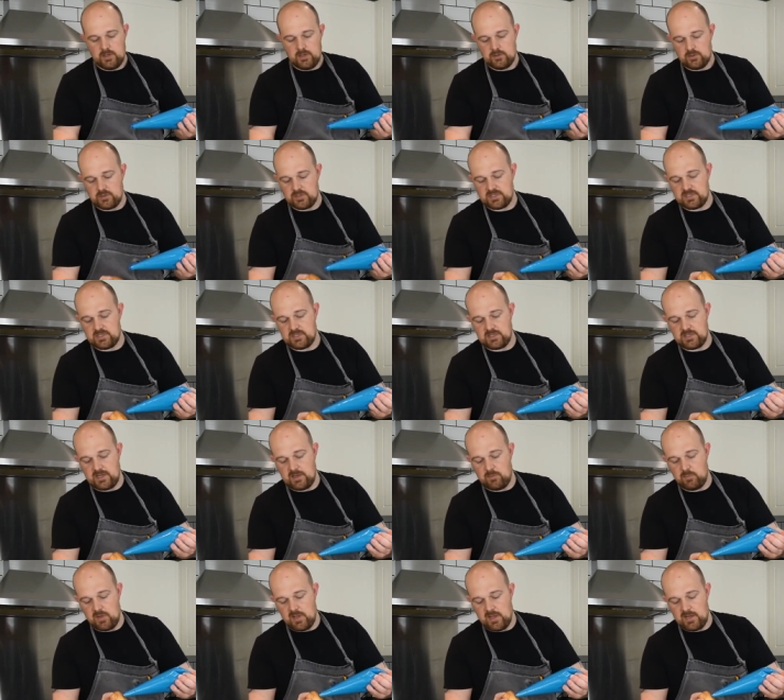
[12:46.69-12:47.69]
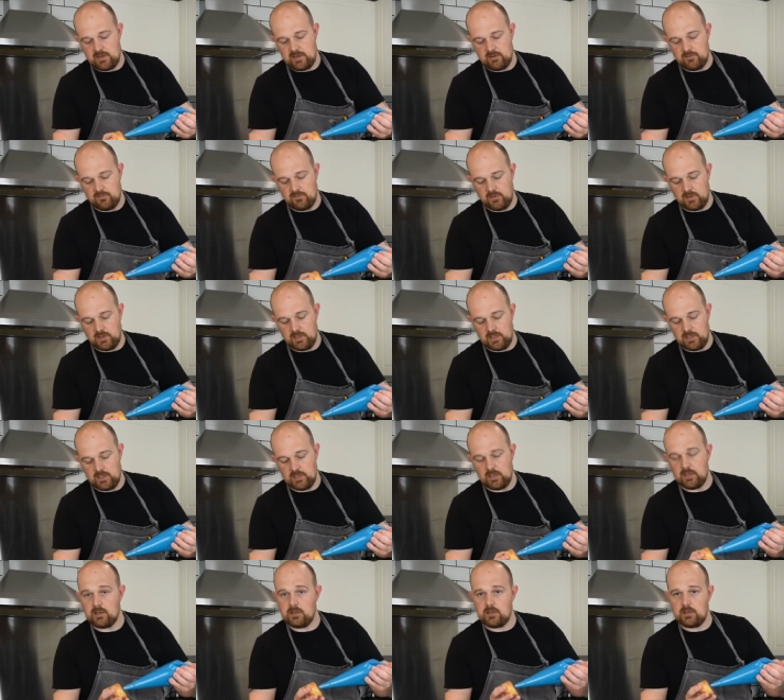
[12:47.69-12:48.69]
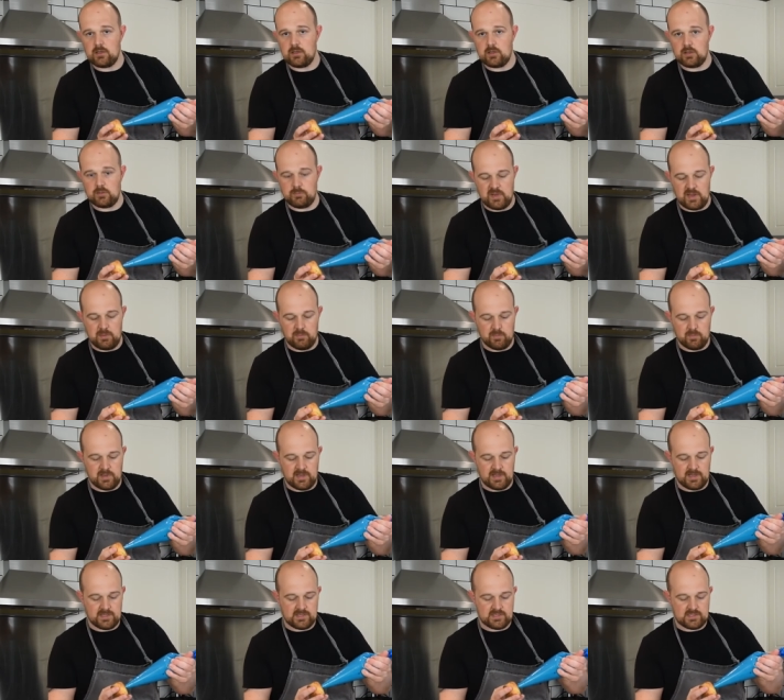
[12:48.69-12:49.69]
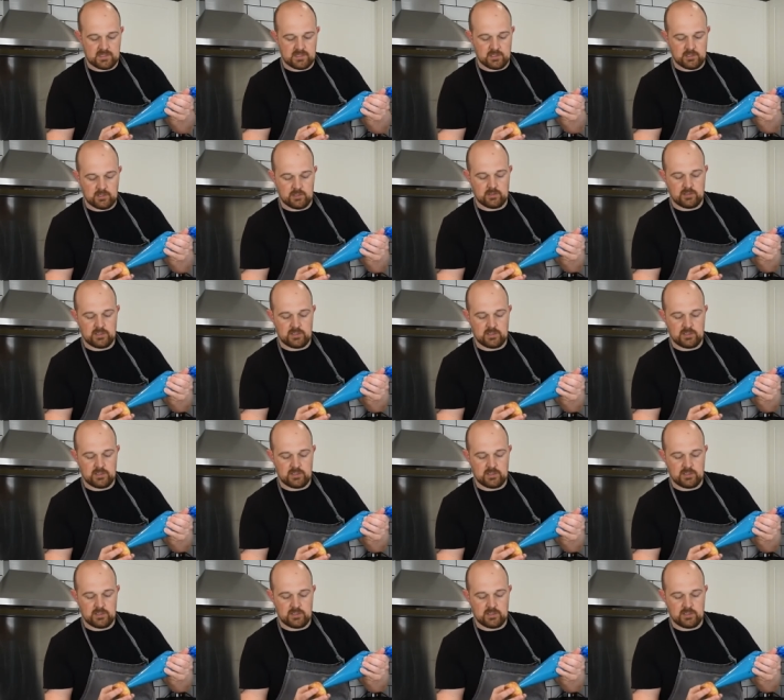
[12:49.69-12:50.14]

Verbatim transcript: just stab the end of the piping bag into the